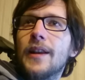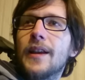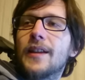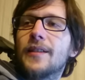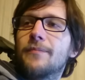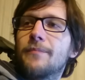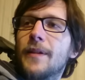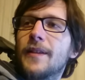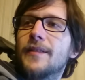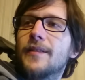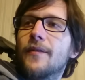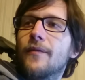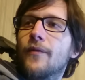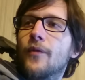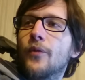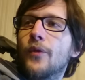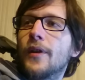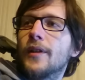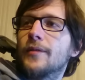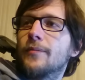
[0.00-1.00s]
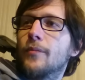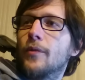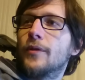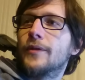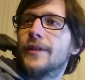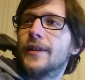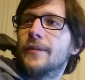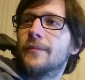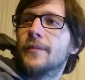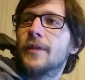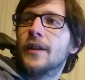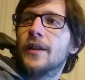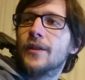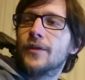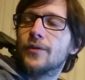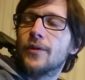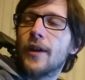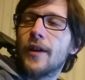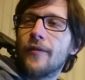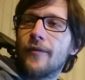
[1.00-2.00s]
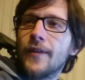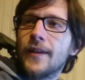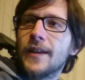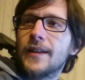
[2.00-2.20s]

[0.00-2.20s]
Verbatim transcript: and really expensive for a small team.